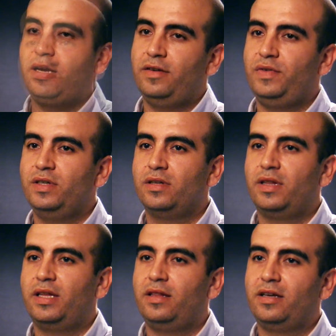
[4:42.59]
I
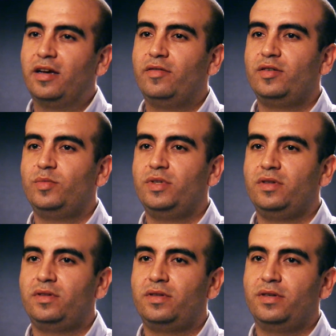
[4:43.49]
feel that the
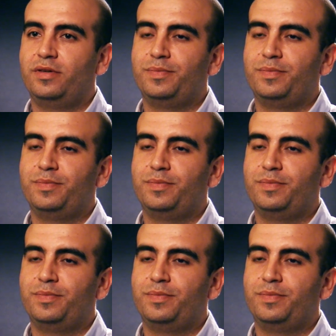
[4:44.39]
government